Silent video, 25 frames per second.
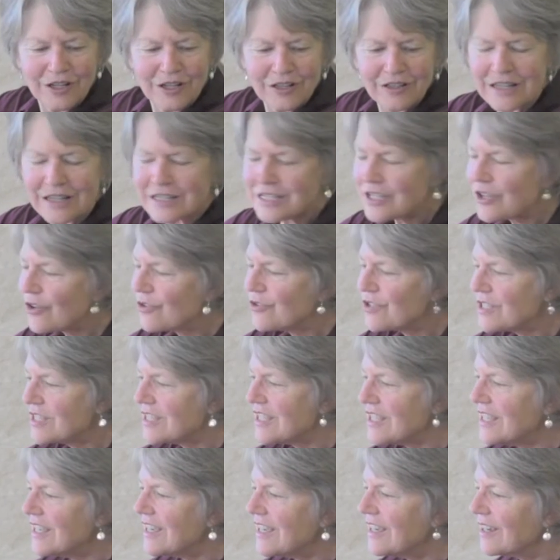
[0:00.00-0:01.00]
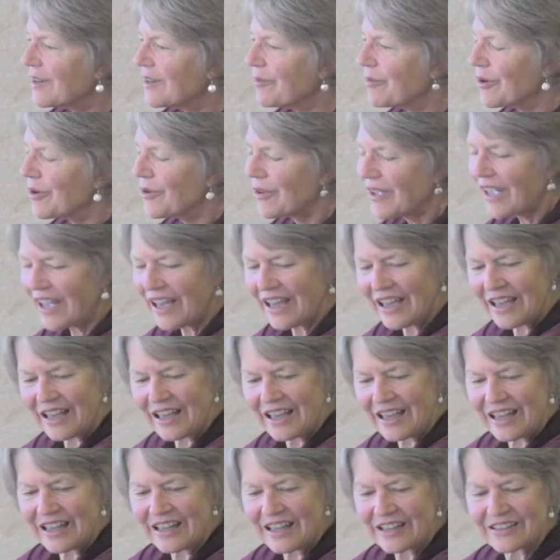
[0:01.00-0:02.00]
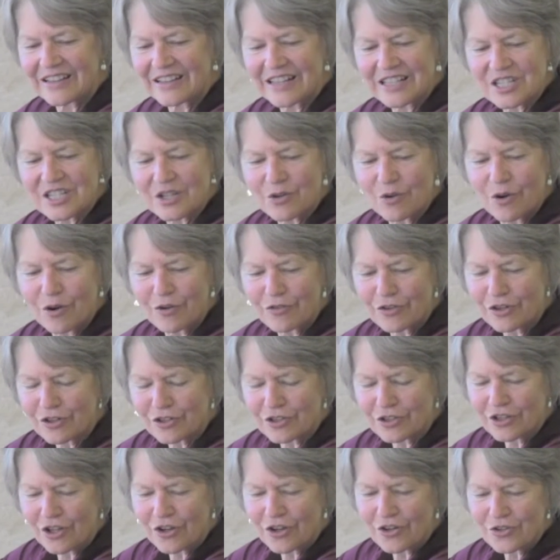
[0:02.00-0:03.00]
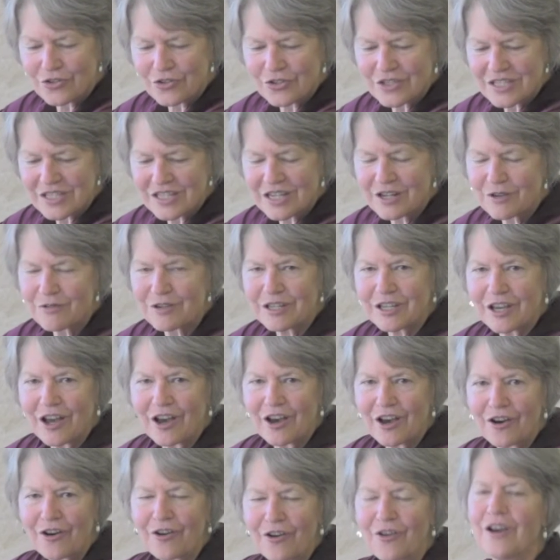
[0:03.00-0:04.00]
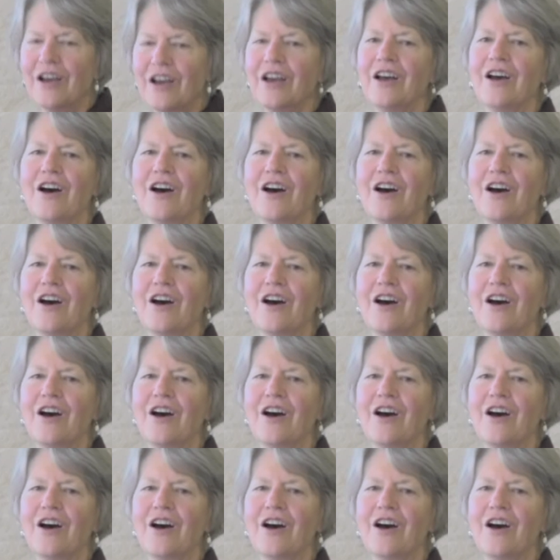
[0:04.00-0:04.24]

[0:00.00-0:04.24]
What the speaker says: Let's go see him, okay? Let's go over close, here we go.